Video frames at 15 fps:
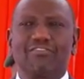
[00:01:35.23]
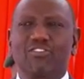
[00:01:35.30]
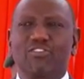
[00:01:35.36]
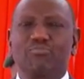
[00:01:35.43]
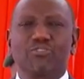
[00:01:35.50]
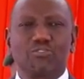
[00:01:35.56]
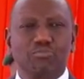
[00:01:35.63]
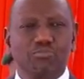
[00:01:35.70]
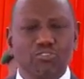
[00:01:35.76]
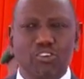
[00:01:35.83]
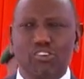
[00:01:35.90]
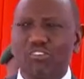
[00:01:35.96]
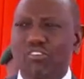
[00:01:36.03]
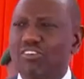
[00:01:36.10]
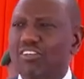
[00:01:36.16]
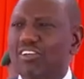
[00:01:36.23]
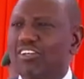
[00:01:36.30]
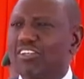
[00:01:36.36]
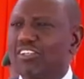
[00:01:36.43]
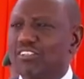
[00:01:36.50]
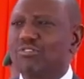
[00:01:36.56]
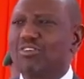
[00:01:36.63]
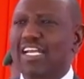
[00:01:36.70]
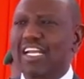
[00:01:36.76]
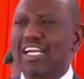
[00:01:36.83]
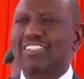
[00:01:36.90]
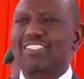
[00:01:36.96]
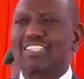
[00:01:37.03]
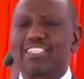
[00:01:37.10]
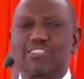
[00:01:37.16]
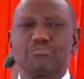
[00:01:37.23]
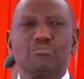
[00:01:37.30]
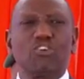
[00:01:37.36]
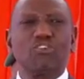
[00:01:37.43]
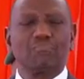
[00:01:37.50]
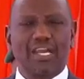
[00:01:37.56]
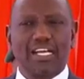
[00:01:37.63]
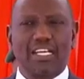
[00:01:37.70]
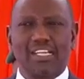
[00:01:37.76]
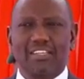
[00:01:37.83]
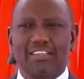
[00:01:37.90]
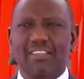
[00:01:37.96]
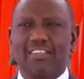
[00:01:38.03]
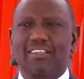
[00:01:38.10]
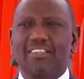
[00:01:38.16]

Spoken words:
from tomorrow, you can access more money.